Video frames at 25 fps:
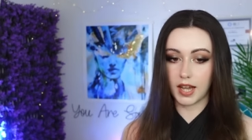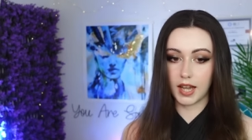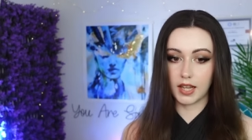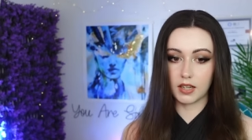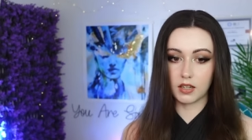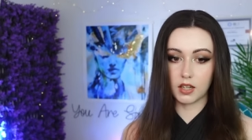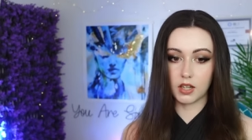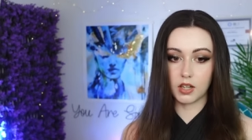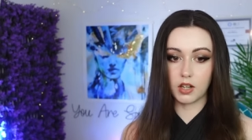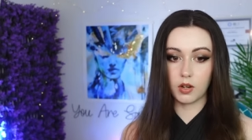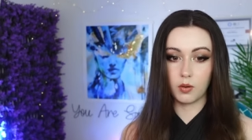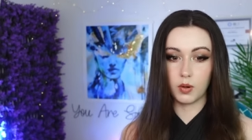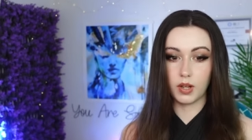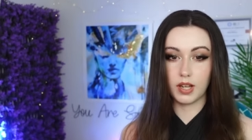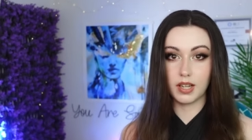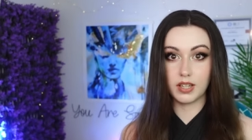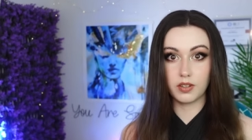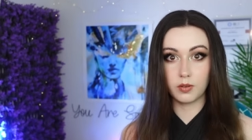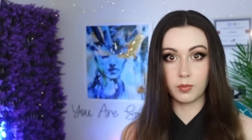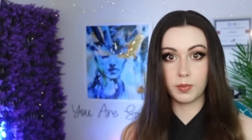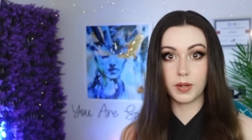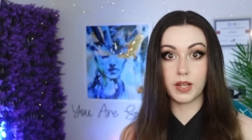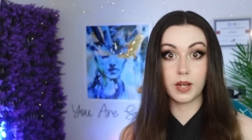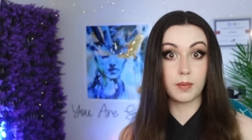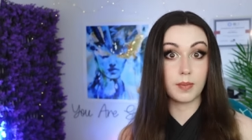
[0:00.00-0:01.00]
And I know a
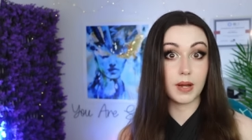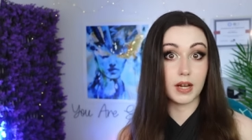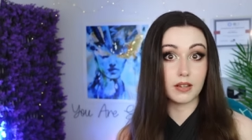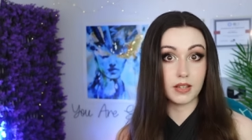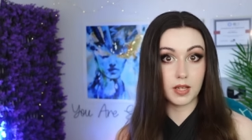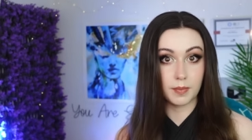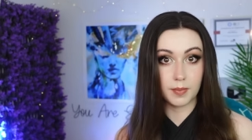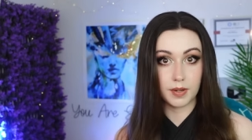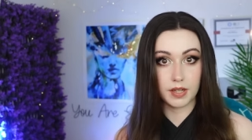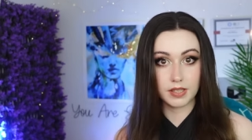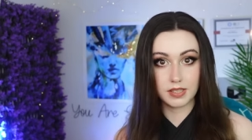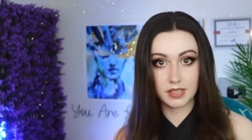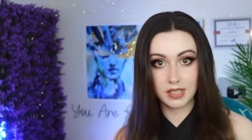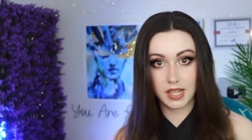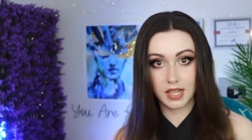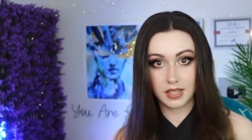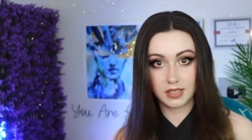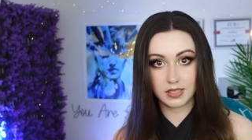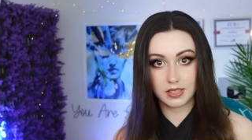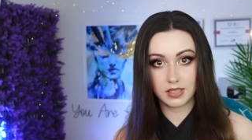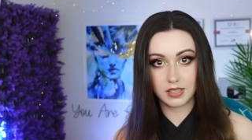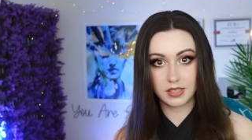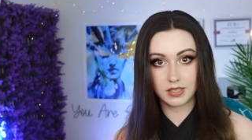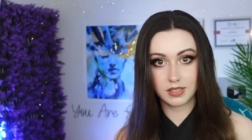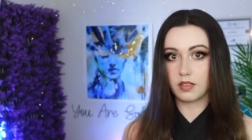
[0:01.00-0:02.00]
little bit about their
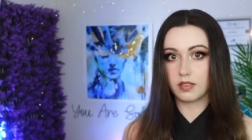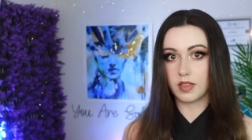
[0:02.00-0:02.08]
personalities.